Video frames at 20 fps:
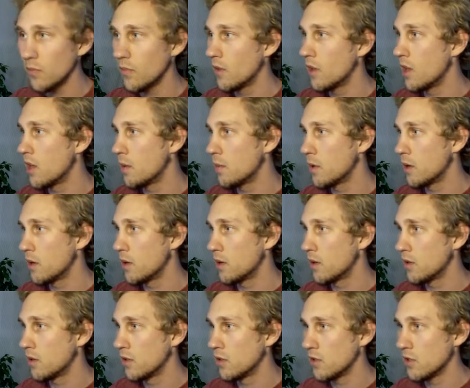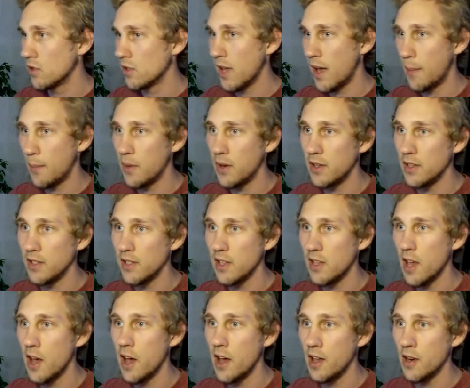and I'm going to slap it into
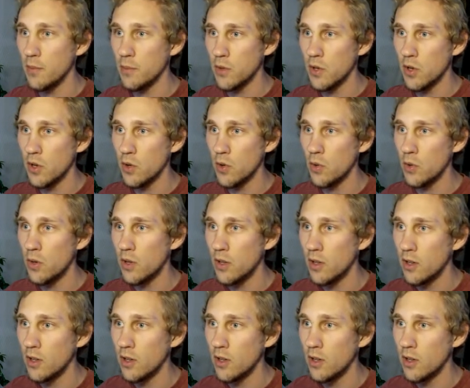the item code.